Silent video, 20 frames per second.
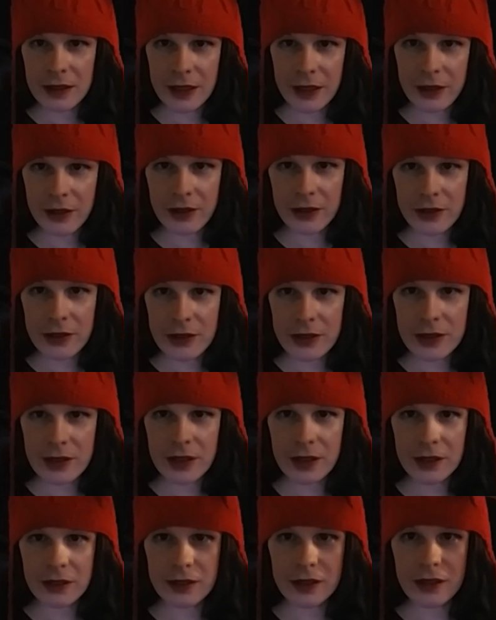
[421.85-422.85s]
ears
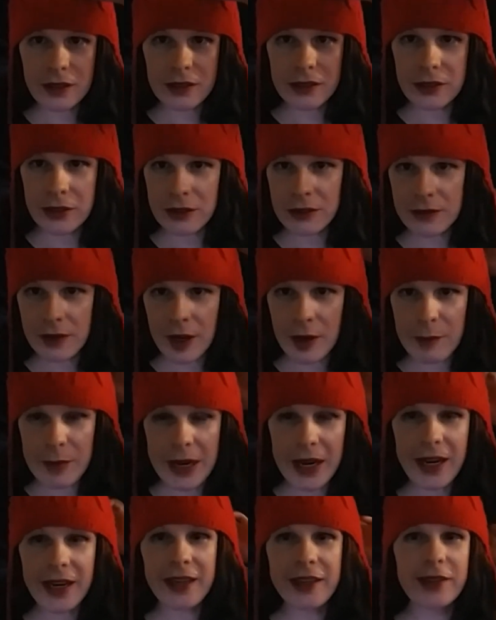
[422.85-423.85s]
a little too far
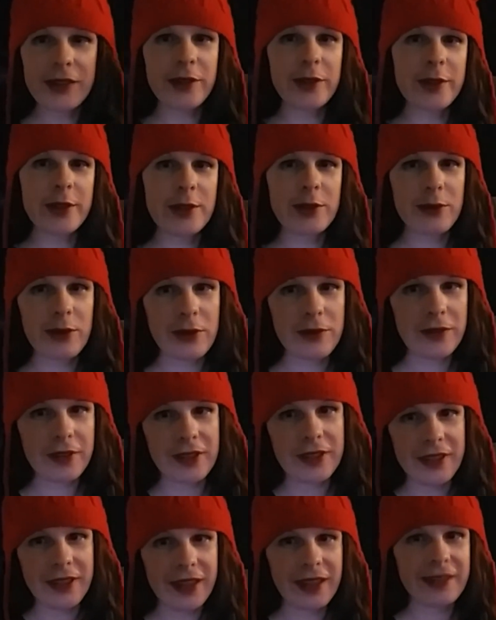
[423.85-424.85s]
back, and so it just sort of
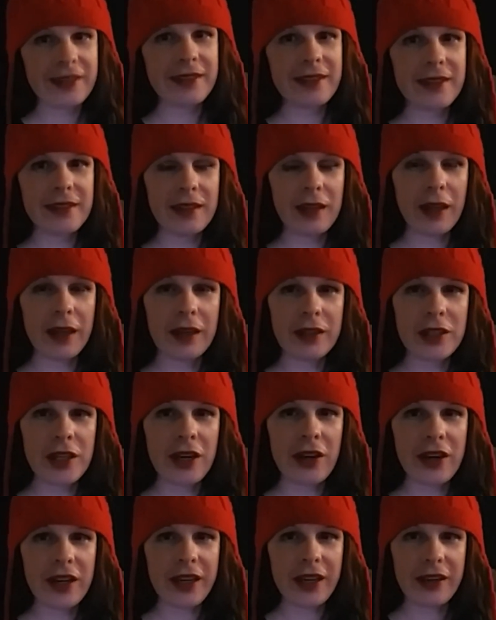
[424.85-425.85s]
looked like
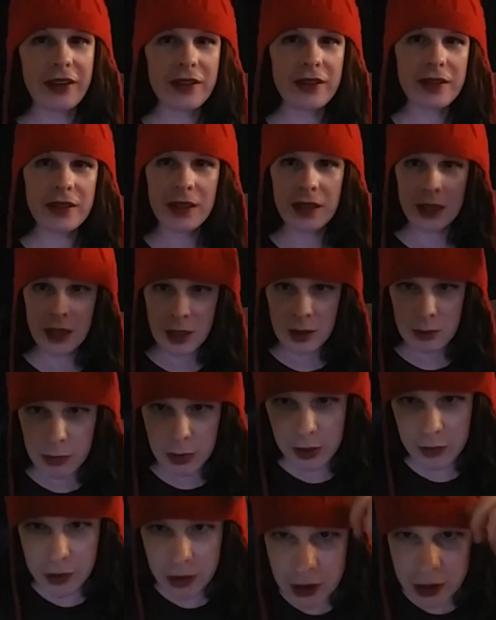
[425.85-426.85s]
generic ears.
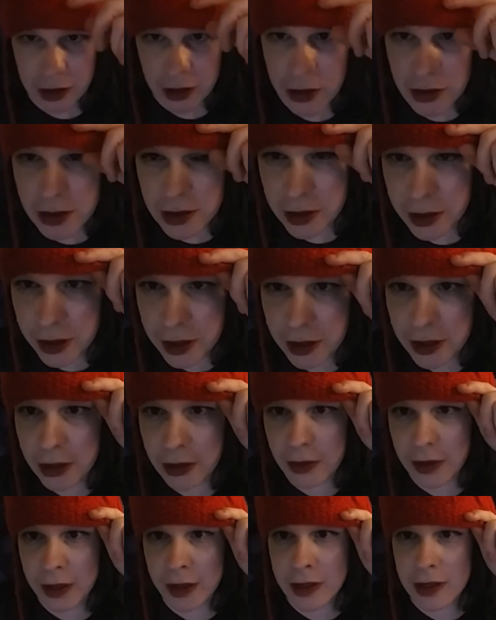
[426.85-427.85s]
But if you look closely,
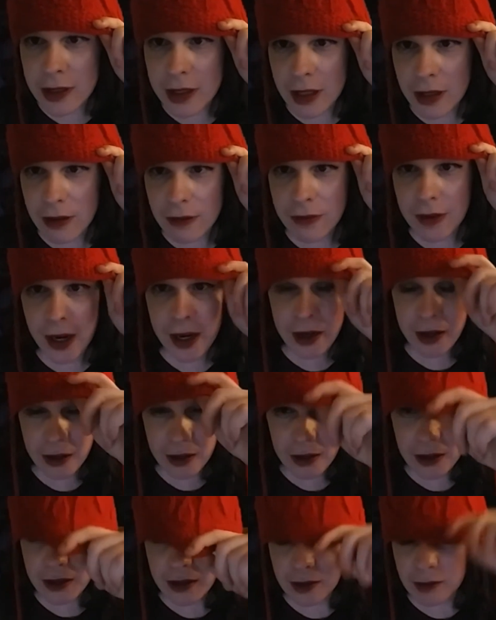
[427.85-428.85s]
you can see the
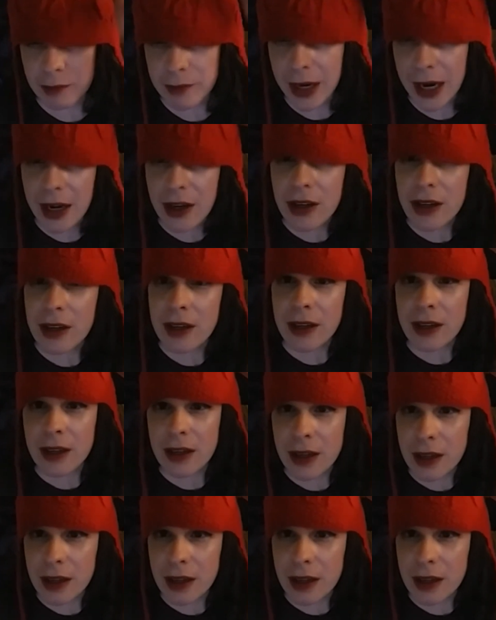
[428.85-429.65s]
fire pattern.